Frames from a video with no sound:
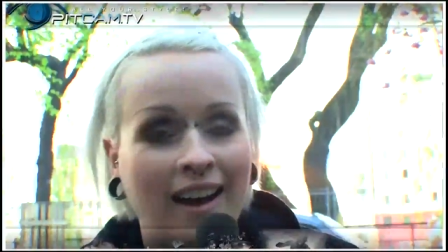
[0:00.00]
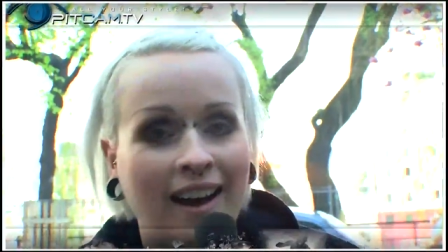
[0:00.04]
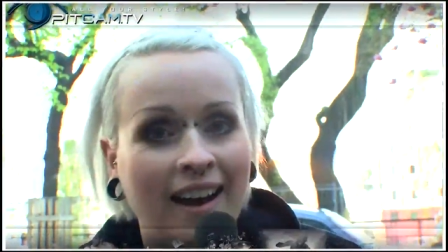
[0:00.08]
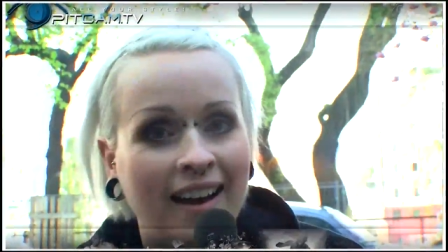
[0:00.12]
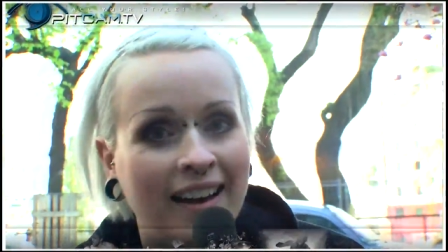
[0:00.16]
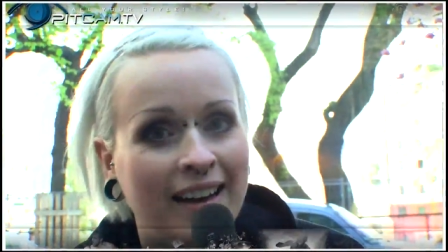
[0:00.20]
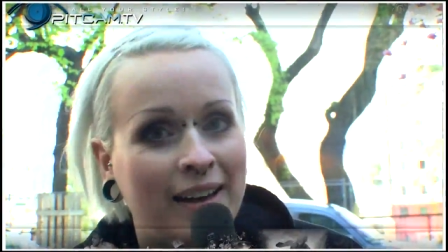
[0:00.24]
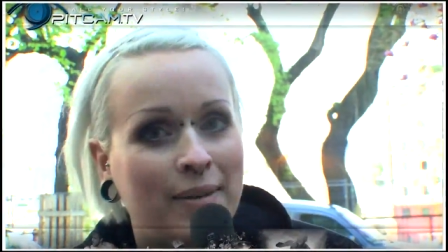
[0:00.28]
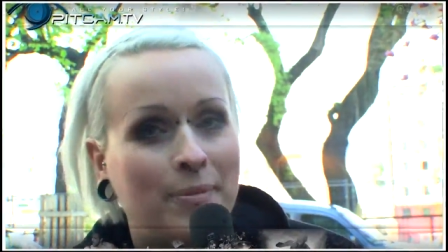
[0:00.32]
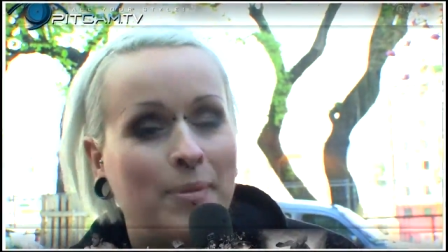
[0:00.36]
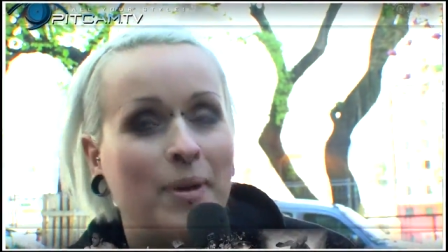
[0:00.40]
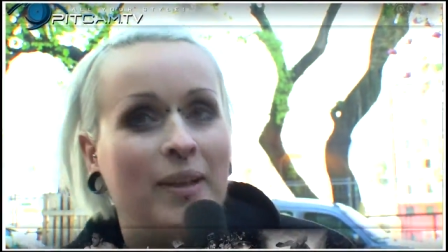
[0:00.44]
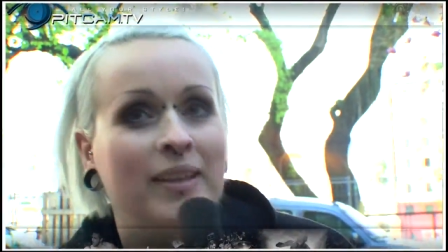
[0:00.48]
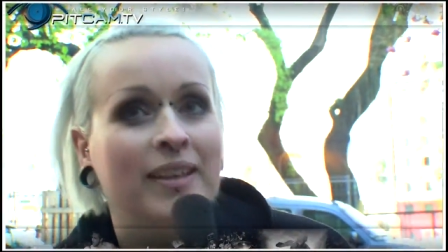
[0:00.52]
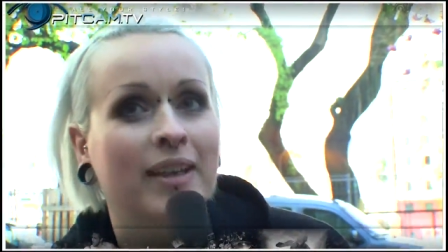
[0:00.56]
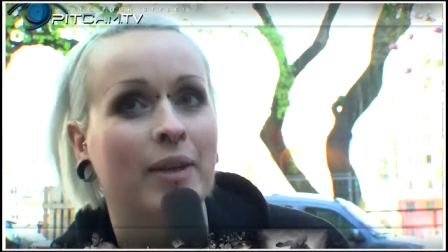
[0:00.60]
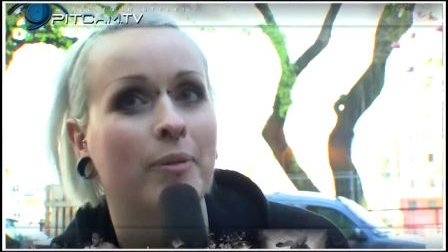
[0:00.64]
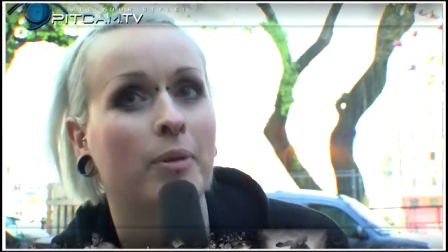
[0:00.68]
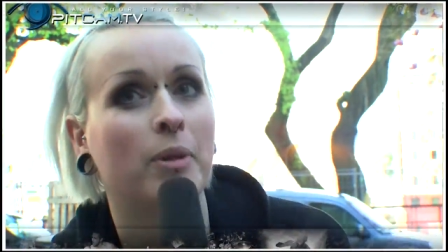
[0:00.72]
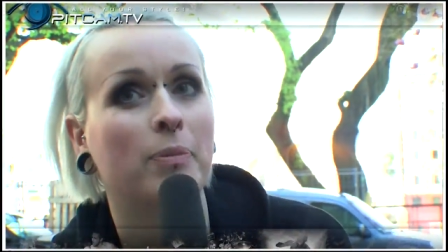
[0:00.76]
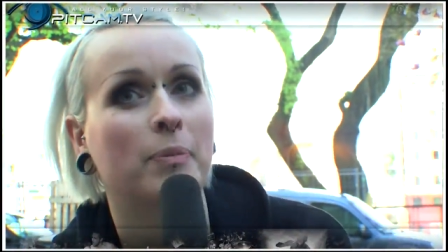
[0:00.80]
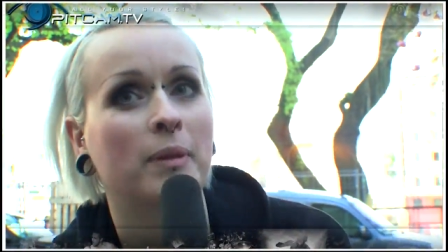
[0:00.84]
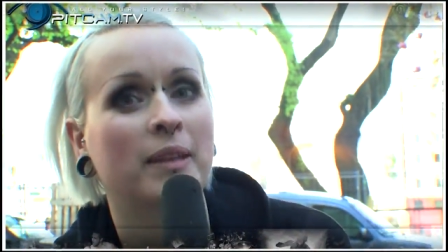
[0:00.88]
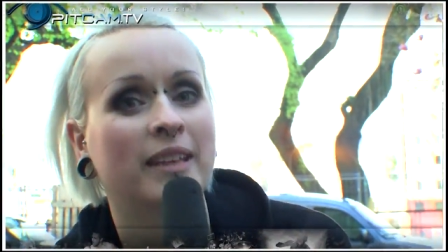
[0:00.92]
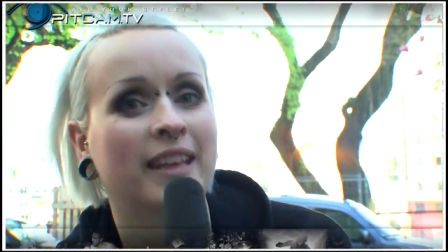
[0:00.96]
Hi, I'm Monica
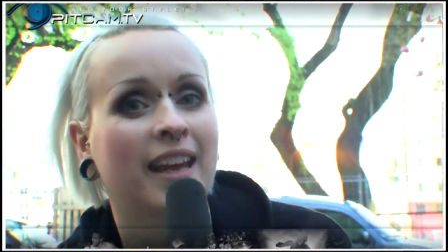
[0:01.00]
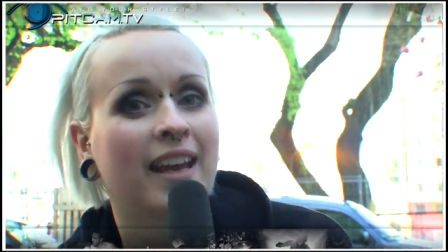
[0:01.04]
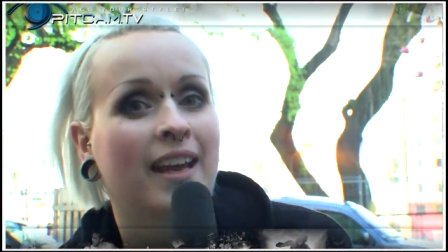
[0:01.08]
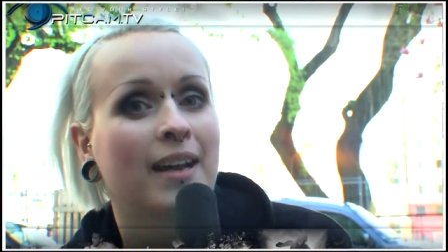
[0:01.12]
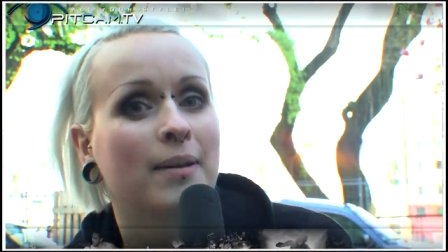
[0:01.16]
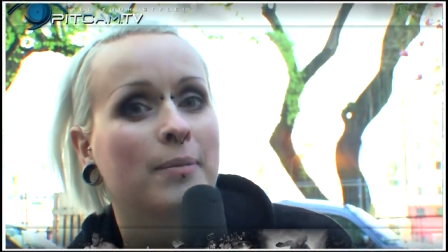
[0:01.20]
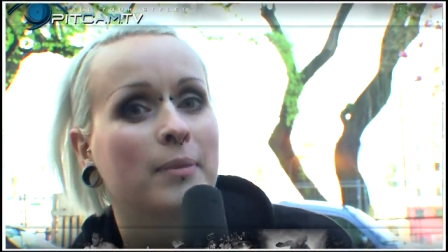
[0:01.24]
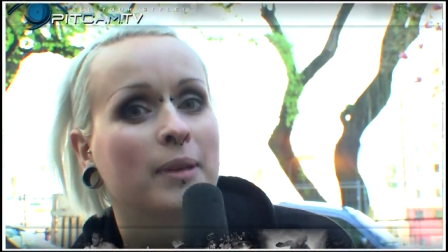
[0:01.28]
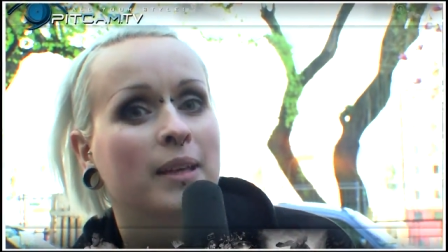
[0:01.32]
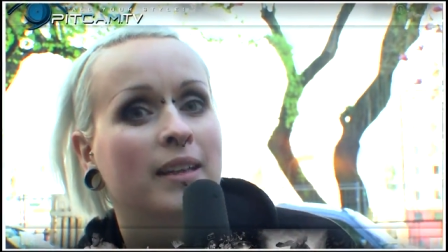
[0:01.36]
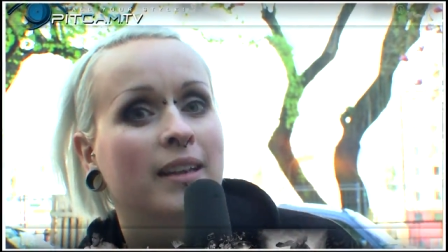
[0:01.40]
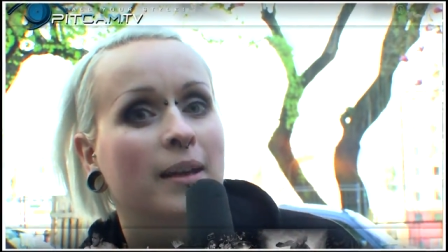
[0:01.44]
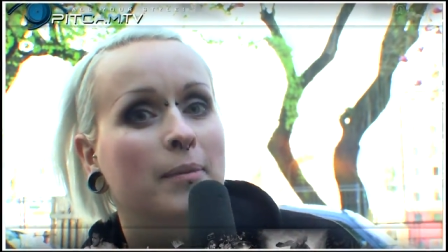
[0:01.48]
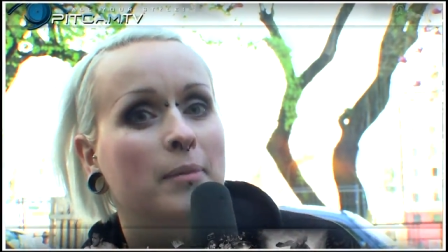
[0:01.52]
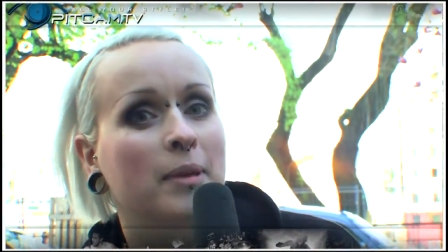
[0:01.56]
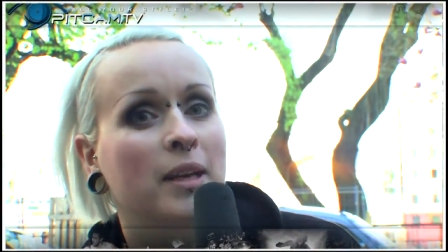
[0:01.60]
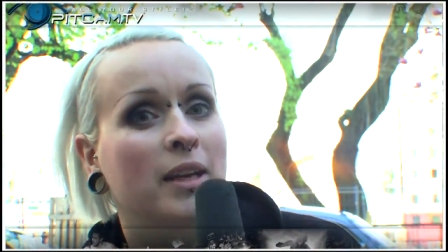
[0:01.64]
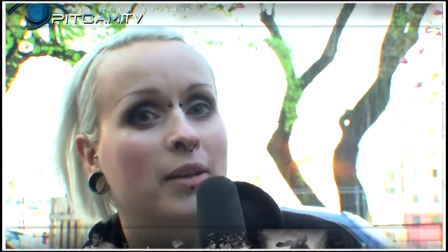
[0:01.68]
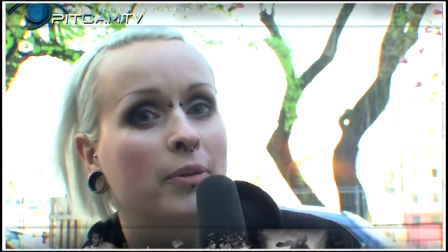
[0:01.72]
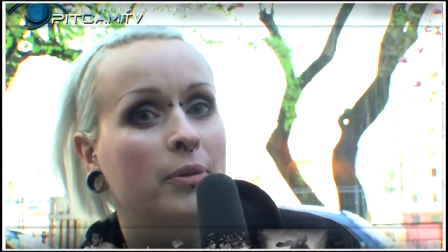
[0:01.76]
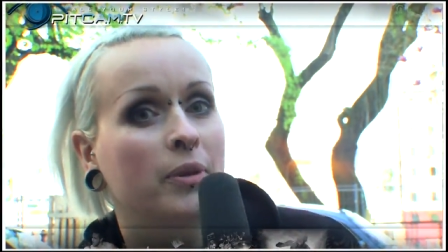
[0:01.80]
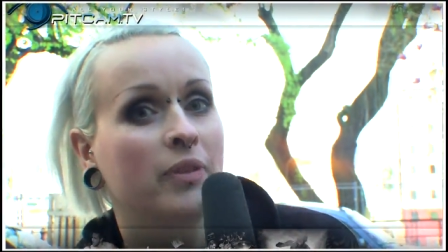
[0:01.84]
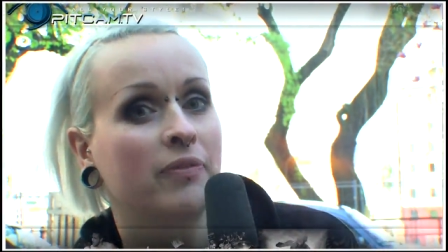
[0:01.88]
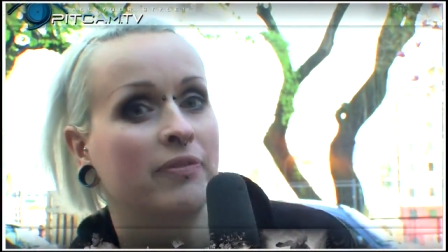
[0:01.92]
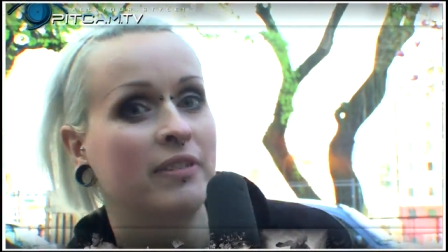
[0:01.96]
with PitCam, and I'm
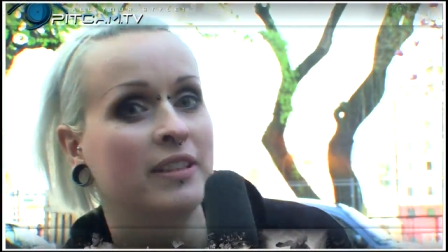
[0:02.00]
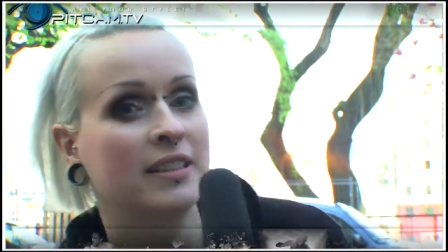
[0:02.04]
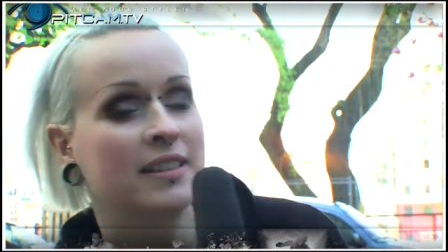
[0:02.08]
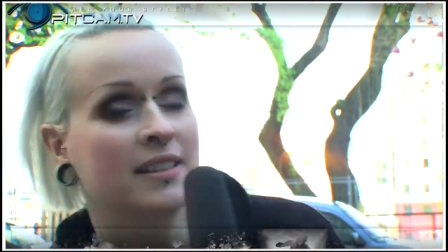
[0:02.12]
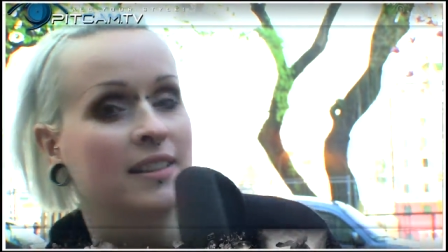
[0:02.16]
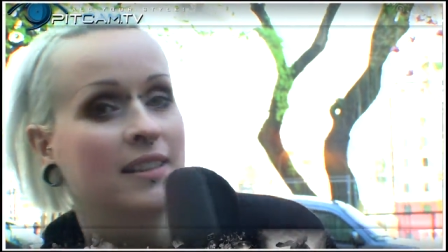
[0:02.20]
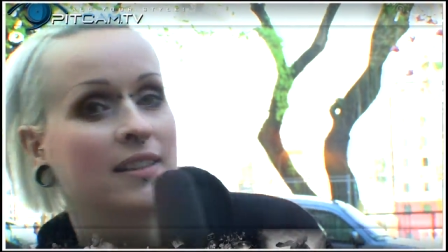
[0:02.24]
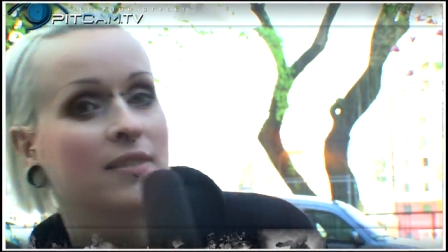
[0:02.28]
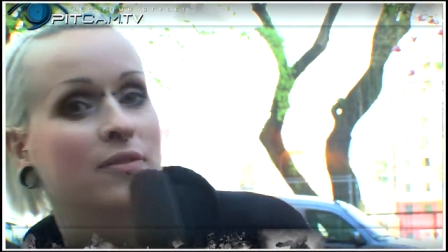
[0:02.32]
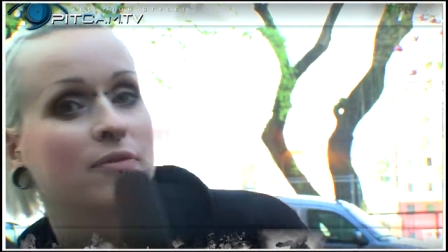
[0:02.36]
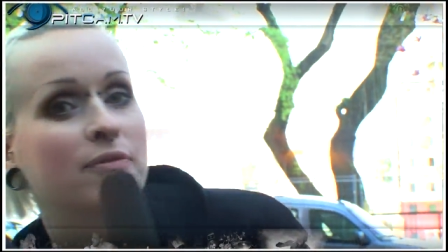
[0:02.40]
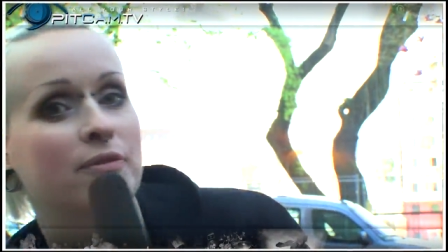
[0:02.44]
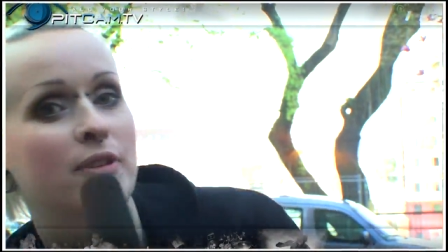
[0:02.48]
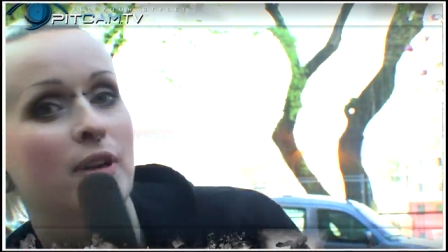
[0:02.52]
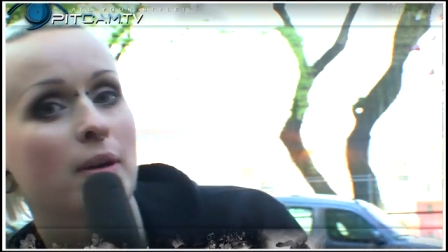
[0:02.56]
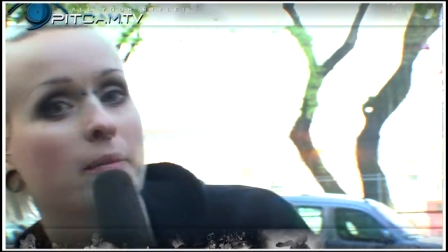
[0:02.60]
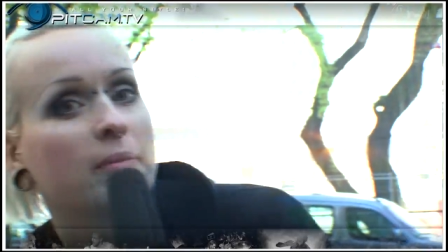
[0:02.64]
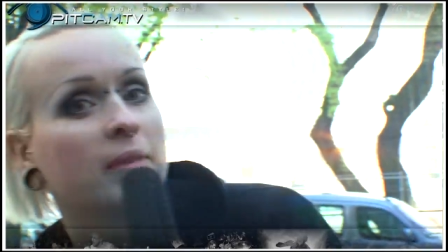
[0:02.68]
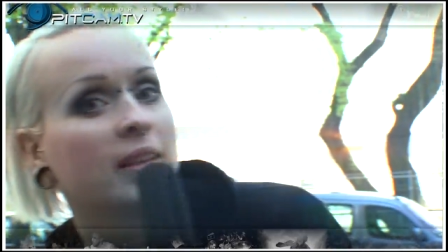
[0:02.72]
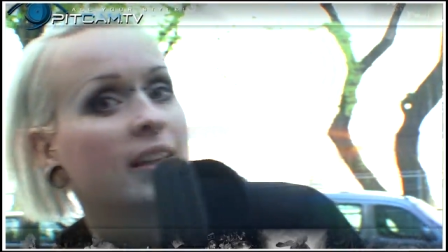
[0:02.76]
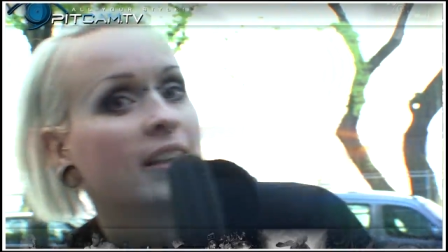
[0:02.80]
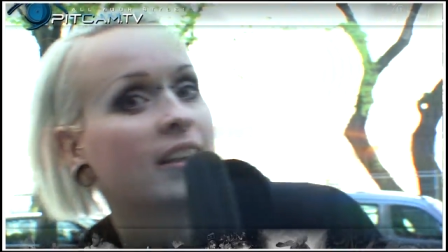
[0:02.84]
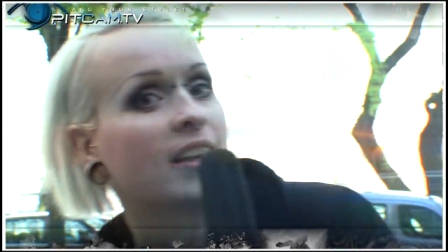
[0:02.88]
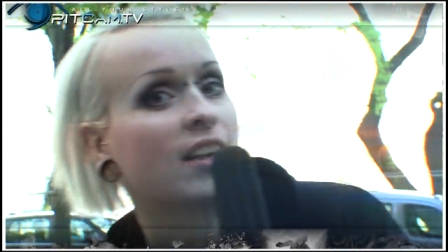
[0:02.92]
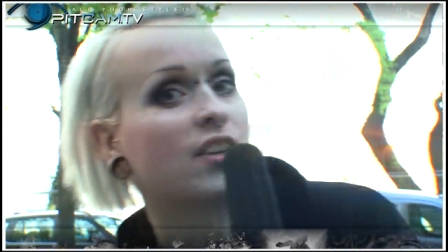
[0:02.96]
here with Vincent from
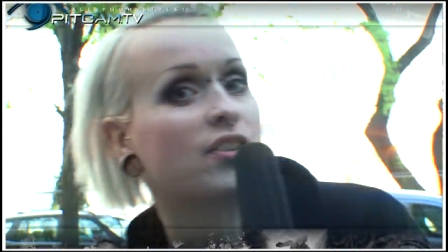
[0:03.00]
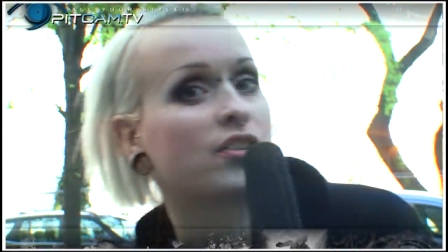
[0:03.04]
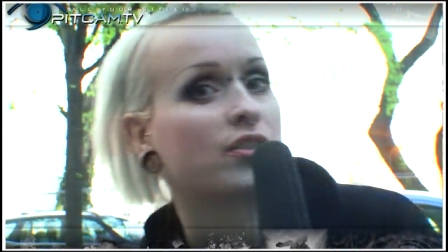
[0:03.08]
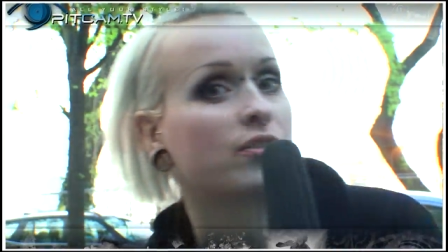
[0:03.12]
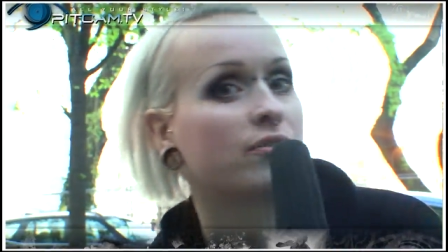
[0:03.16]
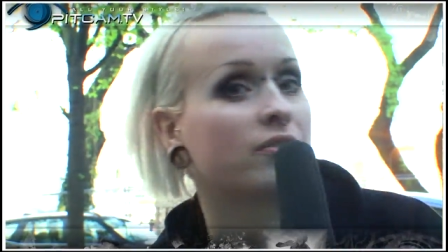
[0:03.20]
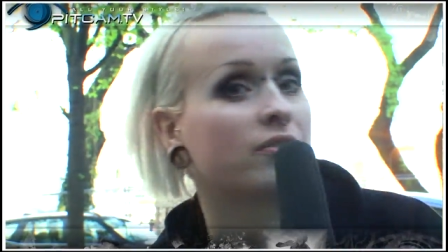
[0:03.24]
the Acacia